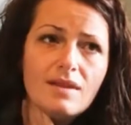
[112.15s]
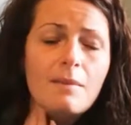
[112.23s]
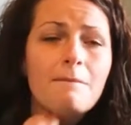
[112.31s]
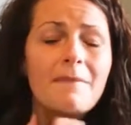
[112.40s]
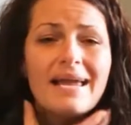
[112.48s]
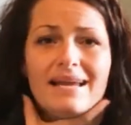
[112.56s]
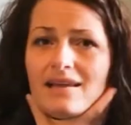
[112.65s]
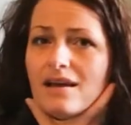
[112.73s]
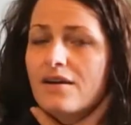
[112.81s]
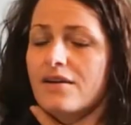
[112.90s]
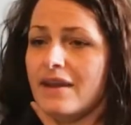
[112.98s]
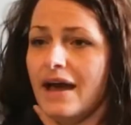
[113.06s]
mainly
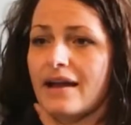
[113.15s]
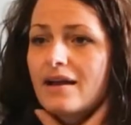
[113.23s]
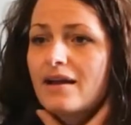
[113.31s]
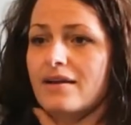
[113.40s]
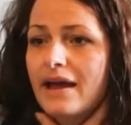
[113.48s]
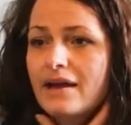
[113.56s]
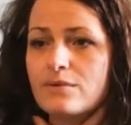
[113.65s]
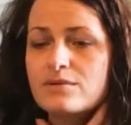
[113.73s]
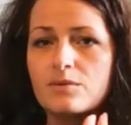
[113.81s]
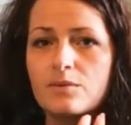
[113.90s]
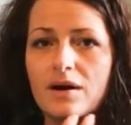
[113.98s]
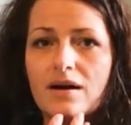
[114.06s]
her neck. Her neck was
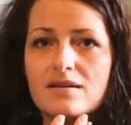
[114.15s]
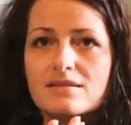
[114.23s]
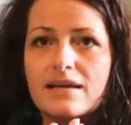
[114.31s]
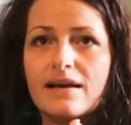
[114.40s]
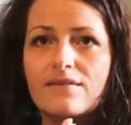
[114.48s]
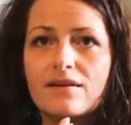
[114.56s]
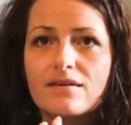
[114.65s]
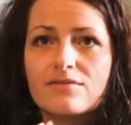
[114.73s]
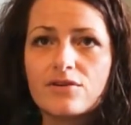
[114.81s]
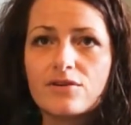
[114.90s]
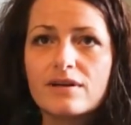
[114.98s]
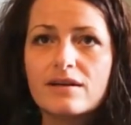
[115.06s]
the worst area
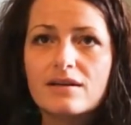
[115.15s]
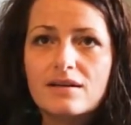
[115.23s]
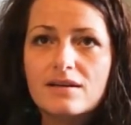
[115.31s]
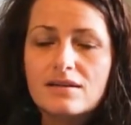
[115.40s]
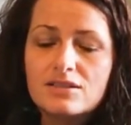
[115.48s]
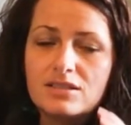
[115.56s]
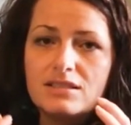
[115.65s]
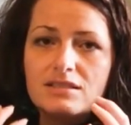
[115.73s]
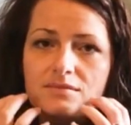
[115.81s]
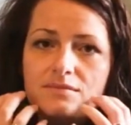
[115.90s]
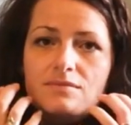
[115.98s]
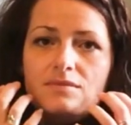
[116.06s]
for it.
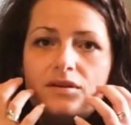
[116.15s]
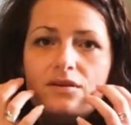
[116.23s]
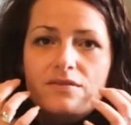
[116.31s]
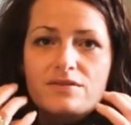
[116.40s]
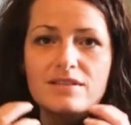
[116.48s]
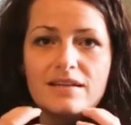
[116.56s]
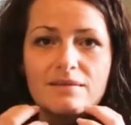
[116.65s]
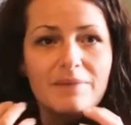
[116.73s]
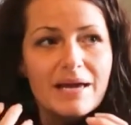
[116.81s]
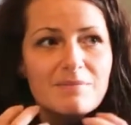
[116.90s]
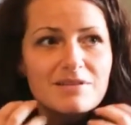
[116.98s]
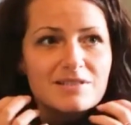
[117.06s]
She's obviously,
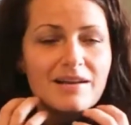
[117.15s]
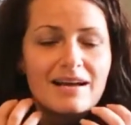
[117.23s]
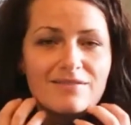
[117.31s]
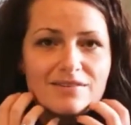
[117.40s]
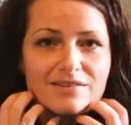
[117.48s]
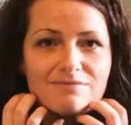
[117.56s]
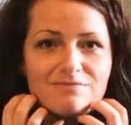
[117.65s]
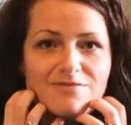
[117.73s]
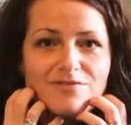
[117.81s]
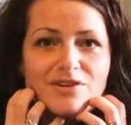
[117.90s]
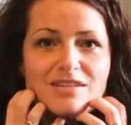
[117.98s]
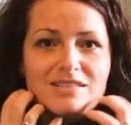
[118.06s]
babies don't have a
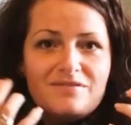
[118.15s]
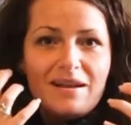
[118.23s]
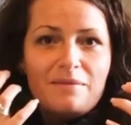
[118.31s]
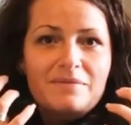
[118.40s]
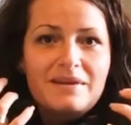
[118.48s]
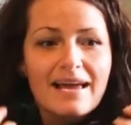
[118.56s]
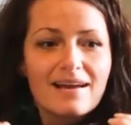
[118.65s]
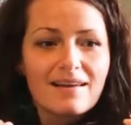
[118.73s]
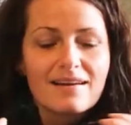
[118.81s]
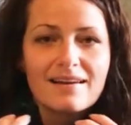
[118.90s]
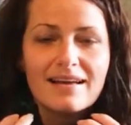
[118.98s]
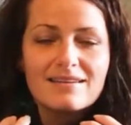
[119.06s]
fully developed neck
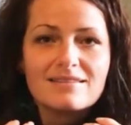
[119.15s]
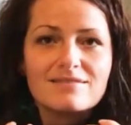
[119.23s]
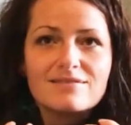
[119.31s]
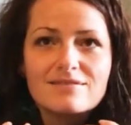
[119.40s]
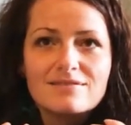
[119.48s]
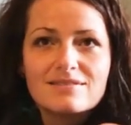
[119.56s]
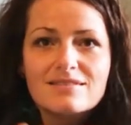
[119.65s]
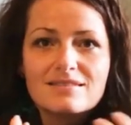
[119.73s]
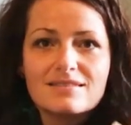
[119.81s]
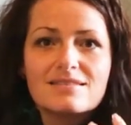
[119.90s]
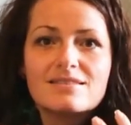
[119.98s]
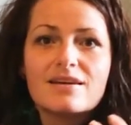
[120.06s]
like an adult,
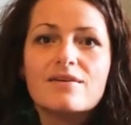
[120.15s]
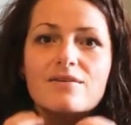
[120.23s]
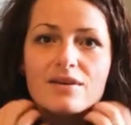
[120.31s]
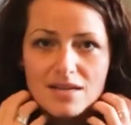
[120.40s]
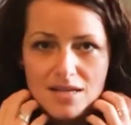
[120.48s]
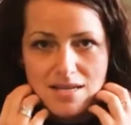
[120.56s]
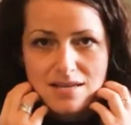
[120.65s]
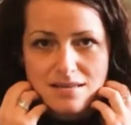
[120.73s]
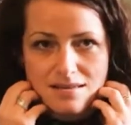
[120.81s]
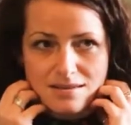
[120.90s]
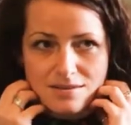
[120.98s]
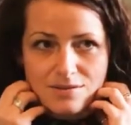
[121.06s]
so
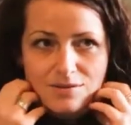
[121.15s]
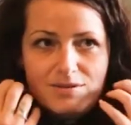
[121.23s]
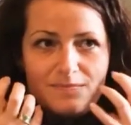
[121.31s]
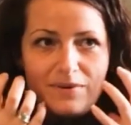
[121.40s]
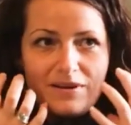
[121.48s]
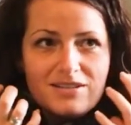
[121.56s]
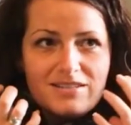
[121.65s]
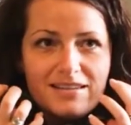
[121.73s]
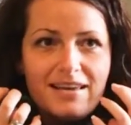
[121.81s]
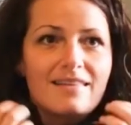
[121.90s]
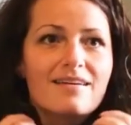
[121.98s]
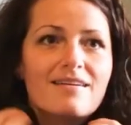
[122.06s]
it's all bunched
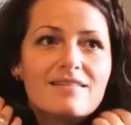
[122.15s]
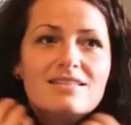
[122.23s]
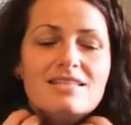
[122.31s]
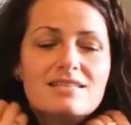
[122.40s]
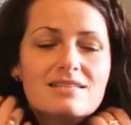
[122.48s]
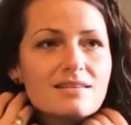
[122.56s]
together, and she's,